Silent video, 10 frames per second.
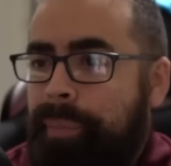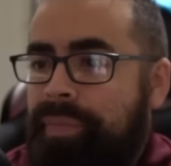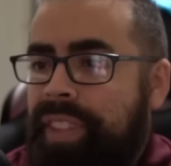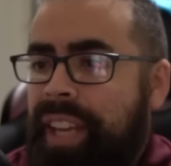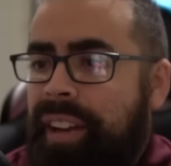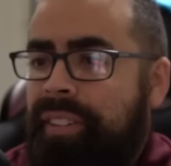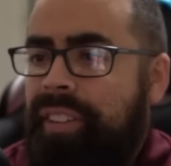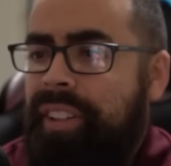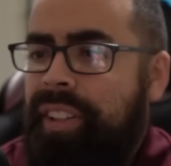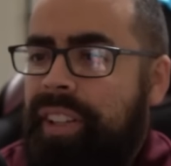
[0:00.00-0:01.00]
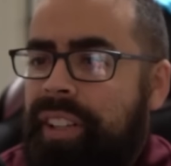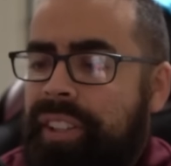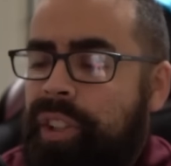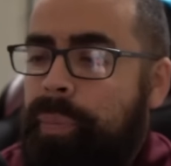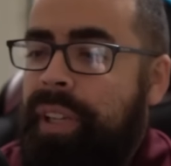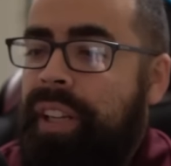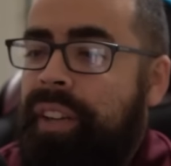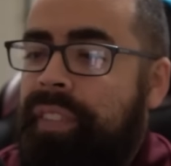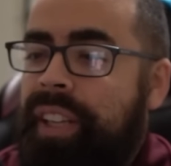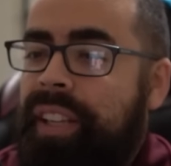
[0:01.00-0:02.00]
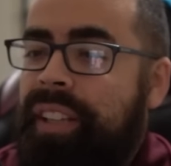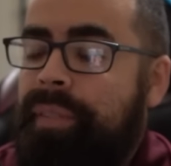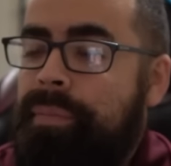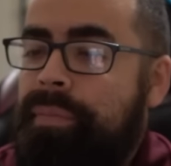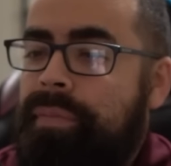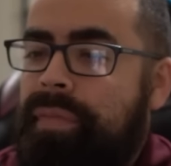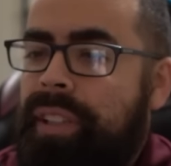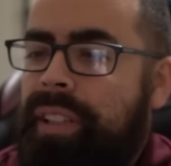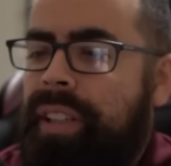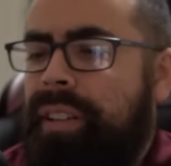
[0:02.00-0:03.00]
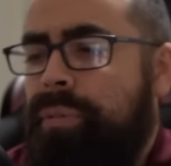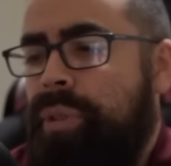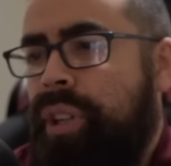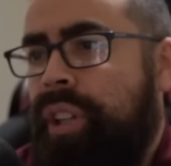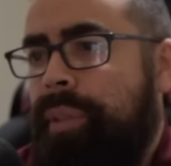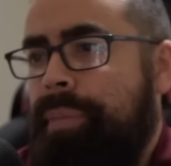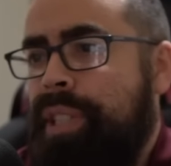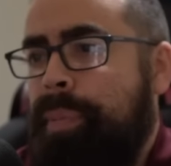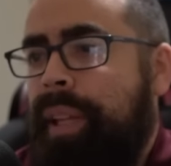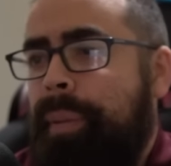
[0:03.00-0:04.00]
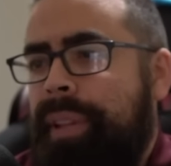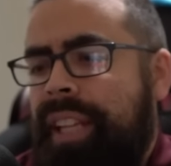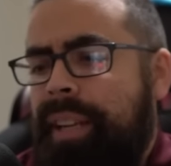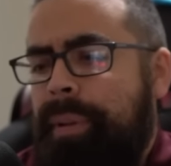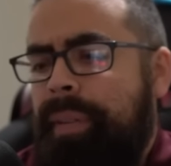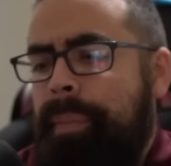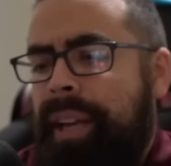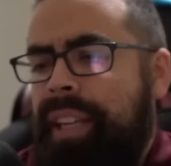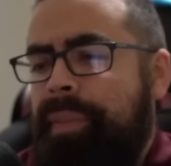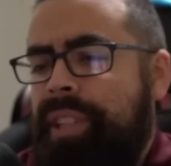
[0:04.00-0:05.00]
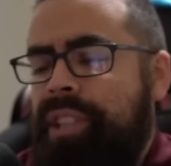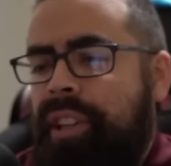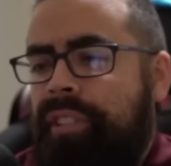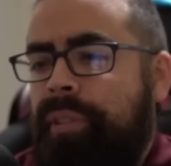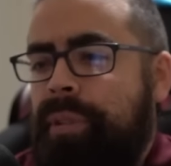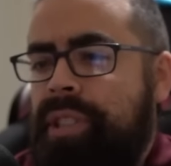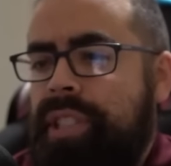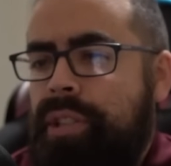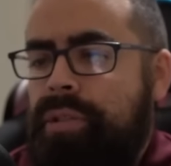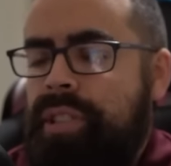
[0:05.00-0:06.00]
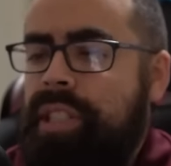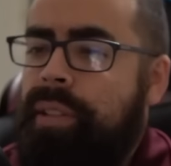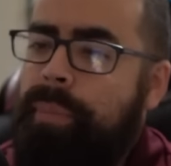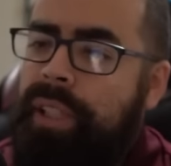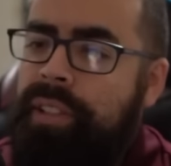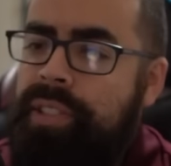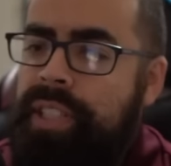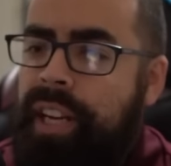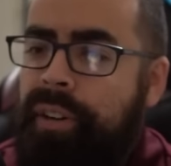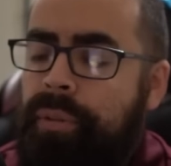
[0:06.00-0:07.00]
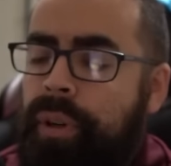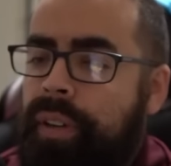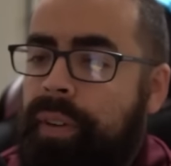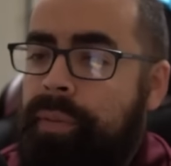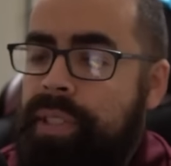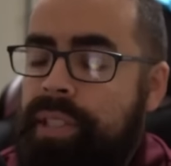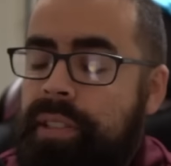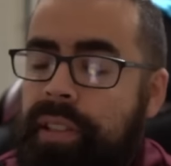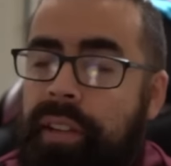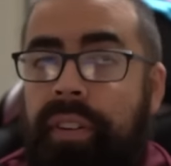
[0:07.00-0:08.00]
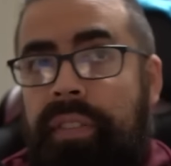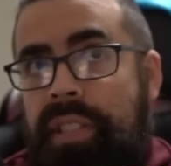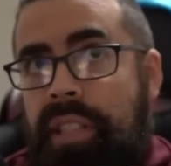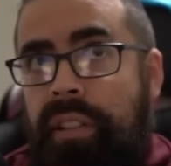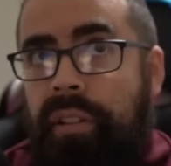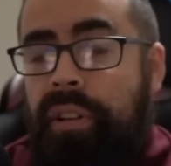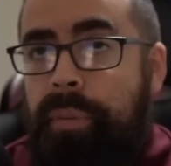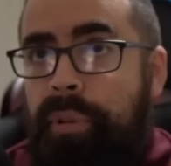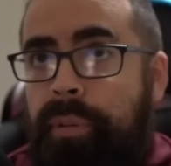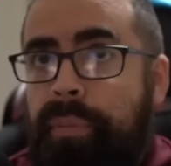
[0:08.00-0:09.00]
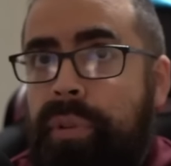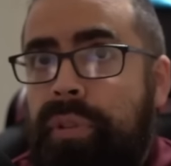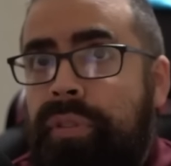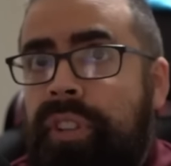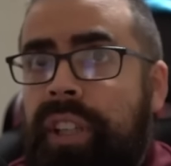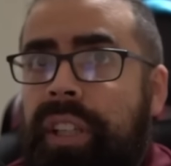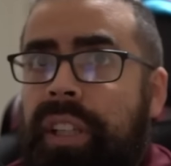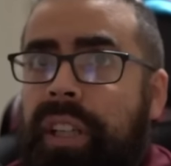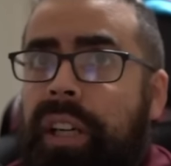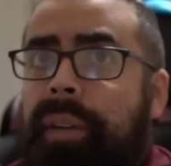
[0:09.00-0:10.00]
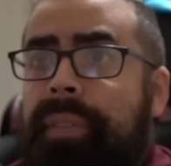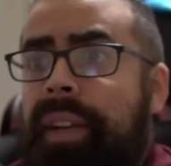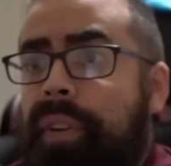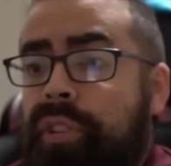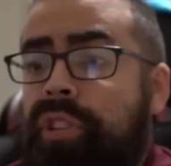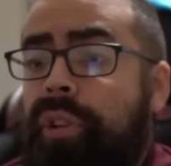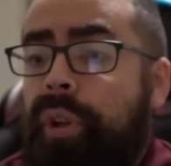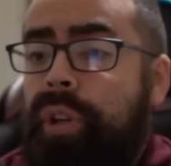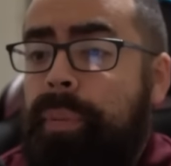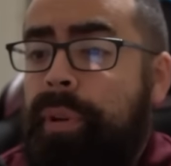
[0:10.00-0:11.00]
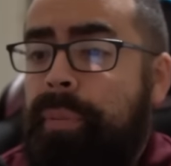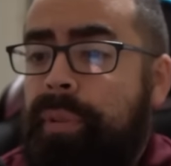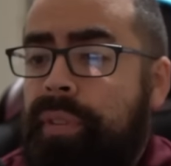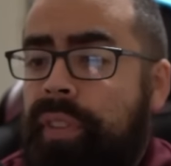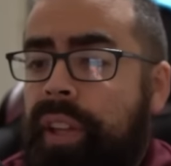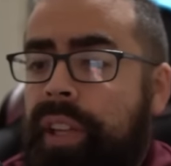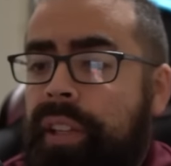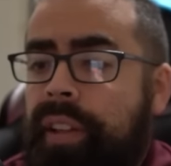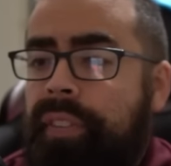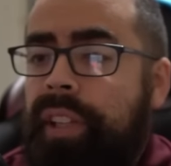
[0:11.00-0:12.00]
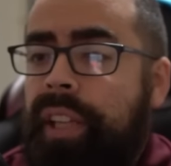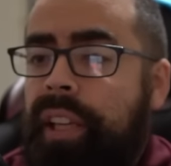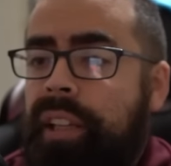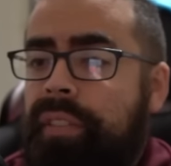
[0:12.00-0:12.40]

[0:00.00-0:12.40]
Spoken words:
yeah, a little bit of a, we'll call it misplay, but they end up coming back in with the Jellicent, which is interesting because now I've obviously loaded up with a move. They've also loaded up with a move. They definitely have